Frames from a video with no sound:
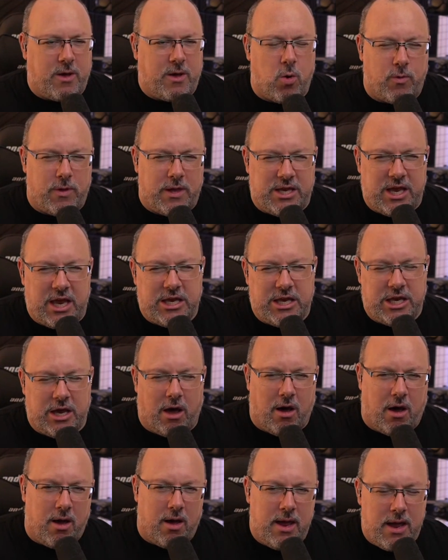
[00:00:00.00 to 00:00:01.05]
we call
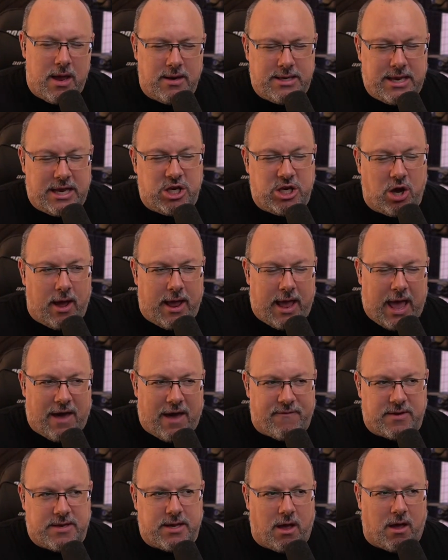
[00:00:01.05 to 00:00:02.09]
the DJI
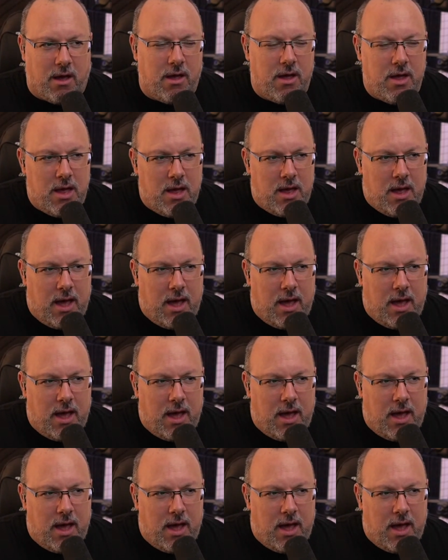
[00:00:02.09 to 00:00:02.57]
Avatar.